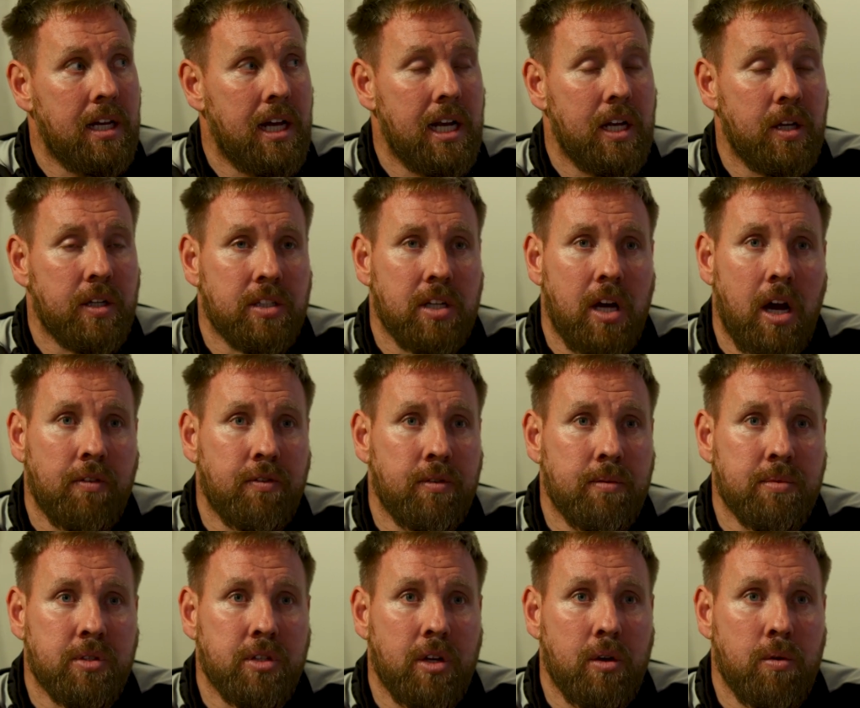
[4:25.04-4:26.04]
He looks after
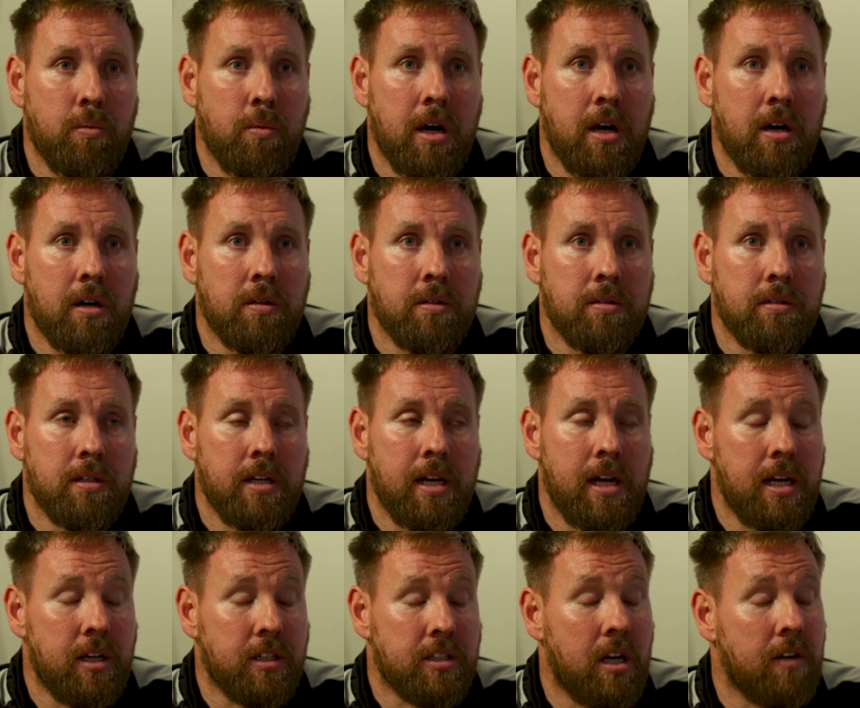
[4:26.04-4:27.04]
him so well.
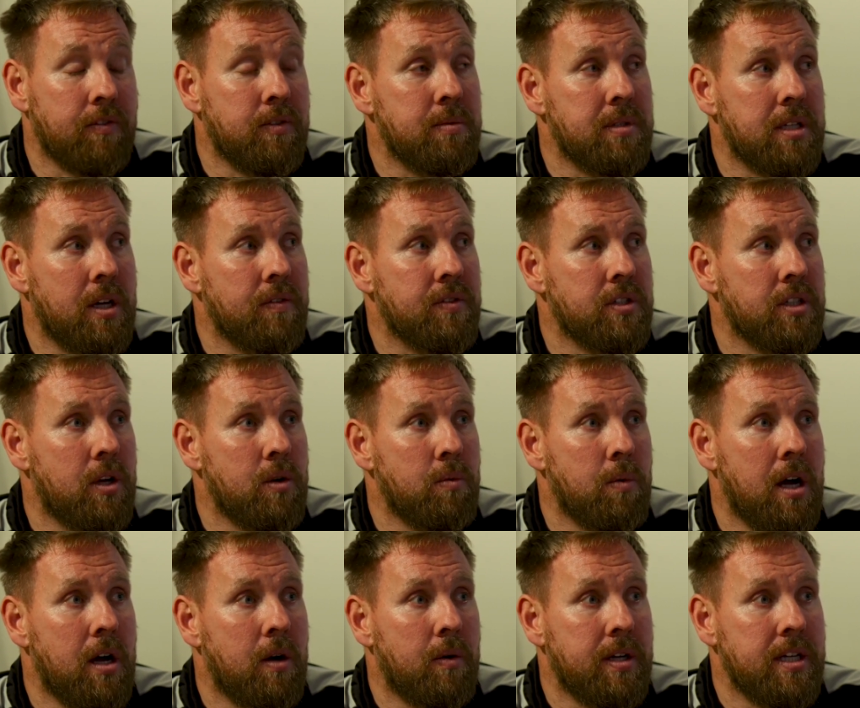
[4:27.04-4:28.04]
He looks after himself so well,